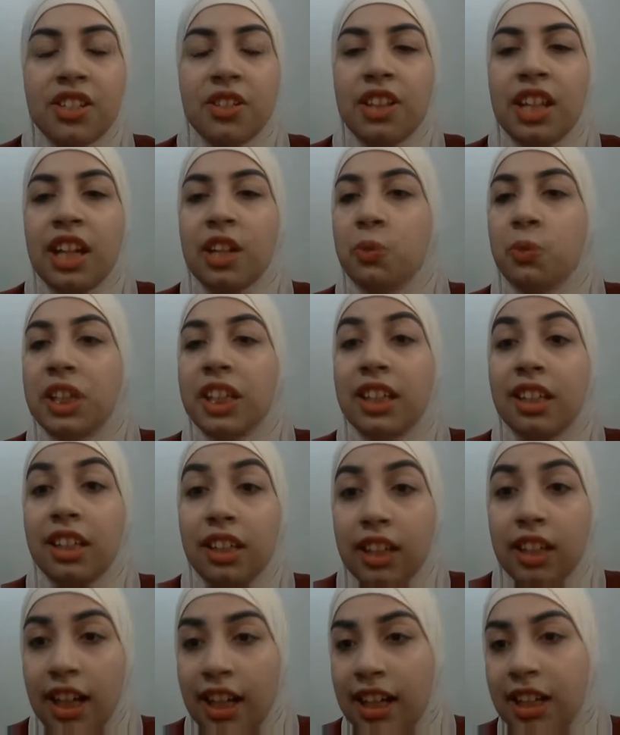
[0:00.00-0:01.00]
so that we can
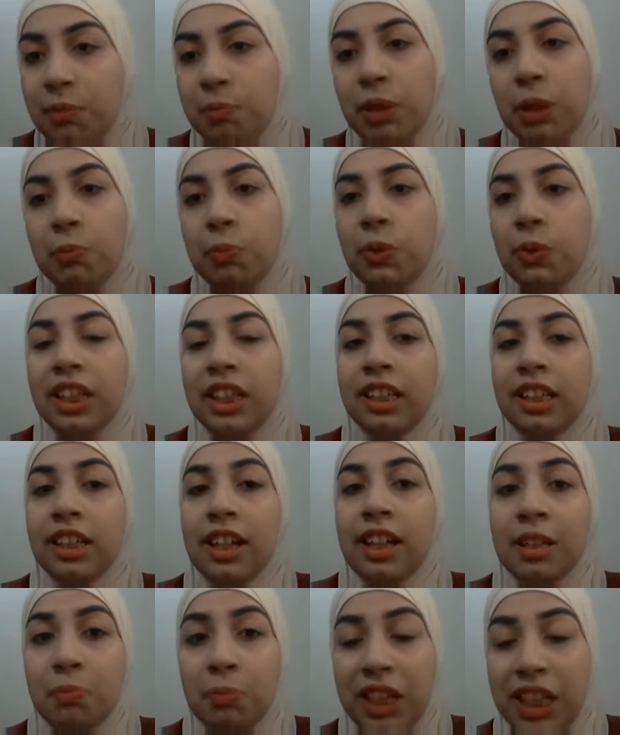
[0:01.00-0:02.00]
guide people and
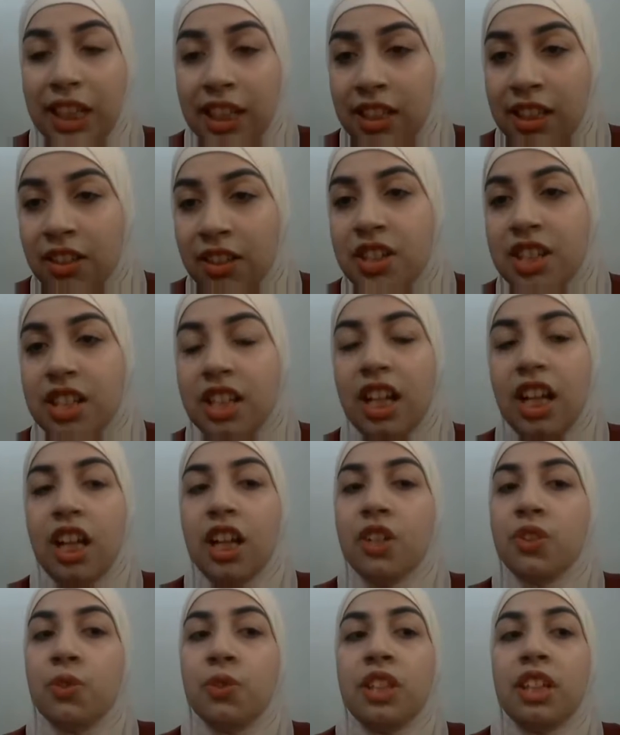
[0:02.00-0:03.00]
guide beginners
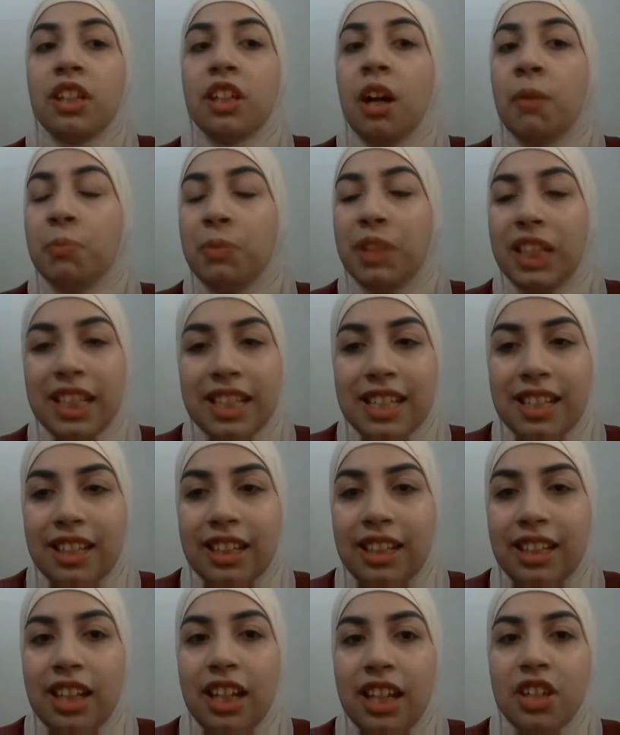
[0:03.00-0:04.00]
to the
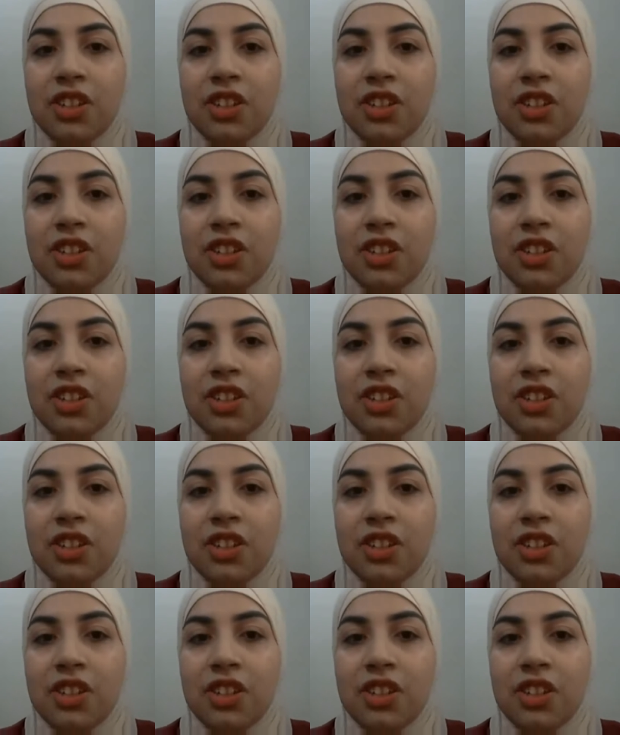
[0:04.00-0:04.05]
complexity,